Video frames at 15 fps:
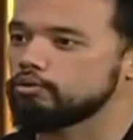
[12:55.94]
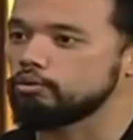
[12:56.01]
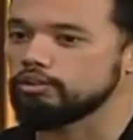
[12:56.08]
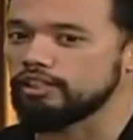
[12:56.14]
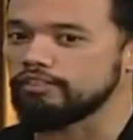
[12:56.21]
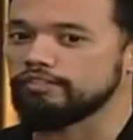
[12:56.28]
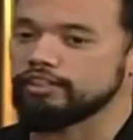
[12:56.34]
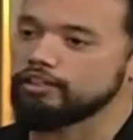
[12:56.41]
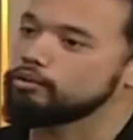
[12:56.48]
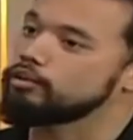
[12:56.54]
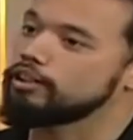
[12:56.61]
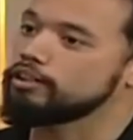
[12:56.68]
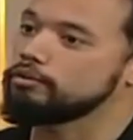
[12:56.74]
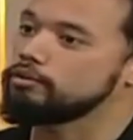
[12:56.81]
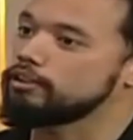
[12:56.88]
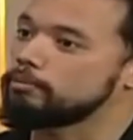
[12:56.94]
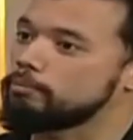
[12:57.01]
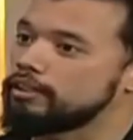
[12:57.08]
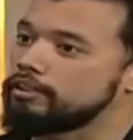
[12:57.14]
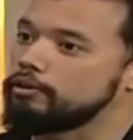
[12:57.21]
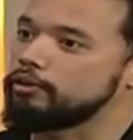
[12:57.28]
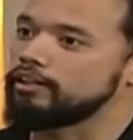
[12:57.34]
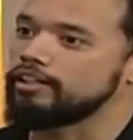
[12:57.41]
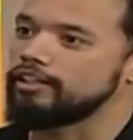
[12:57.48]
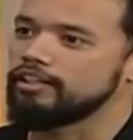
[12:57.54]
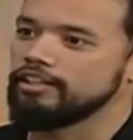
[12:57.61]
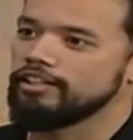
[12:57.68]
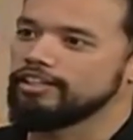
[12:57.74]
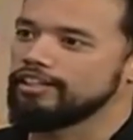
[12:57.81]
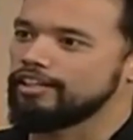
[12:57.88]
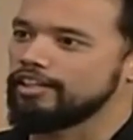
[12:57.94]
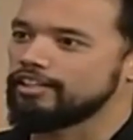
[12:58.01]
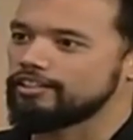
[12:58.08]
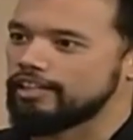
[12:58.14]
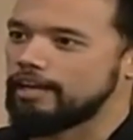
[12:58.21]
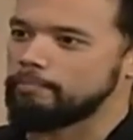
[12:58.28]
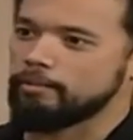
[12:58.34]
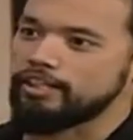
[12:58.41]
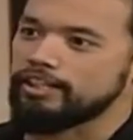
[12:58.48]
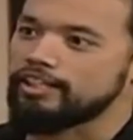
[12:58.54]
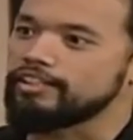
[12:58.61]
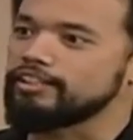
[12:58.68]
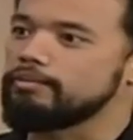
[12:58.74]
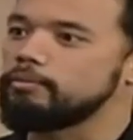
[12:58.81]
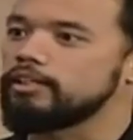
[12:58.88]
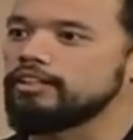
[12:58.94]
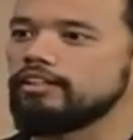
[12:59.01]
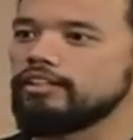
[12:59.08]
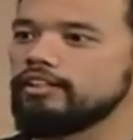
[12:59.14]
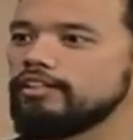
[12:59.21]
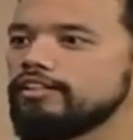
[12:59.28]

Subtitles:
don't even know they're using Bitcoin. It's happening in the middle.